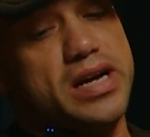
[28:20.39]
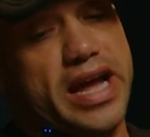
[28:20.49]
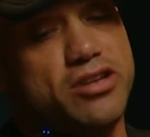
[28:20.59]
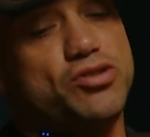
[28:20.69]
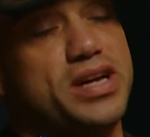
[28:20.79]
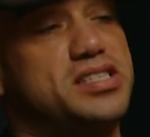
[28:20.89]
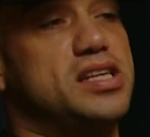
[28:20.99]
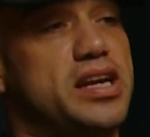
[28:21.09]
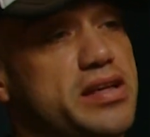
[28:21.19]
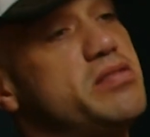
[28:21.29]

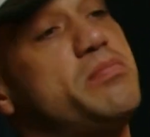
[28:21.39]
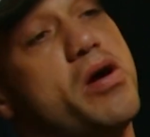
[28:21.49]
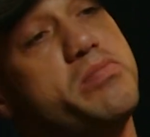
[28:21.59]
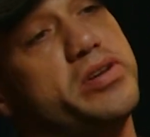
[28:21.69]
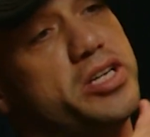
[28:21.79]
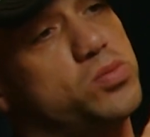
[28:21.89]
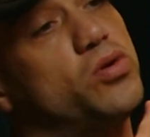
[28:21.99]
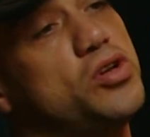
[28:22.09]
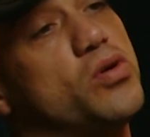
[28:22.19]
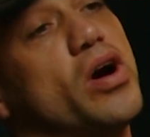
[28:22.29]
interested in at the moment is
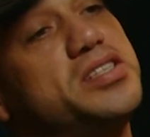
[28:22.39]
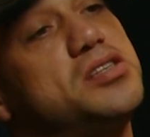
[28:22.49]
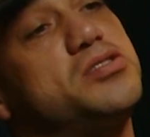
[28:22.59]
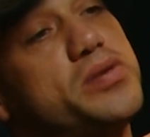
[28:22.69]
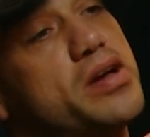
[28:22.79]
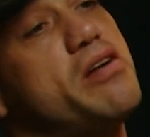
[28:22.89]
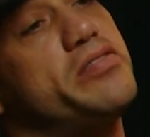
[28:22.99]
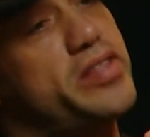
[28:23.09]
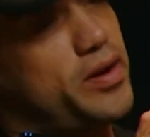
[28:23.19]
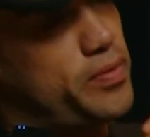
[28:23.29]
what you guys are doing
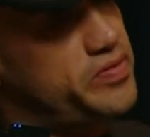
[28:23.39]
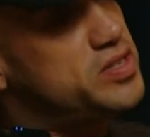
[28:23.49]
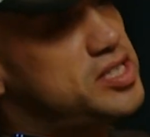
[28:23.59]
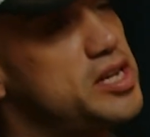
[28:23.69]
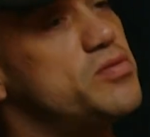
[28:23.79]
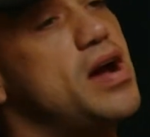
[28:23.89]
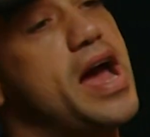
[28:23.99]
over there with the secret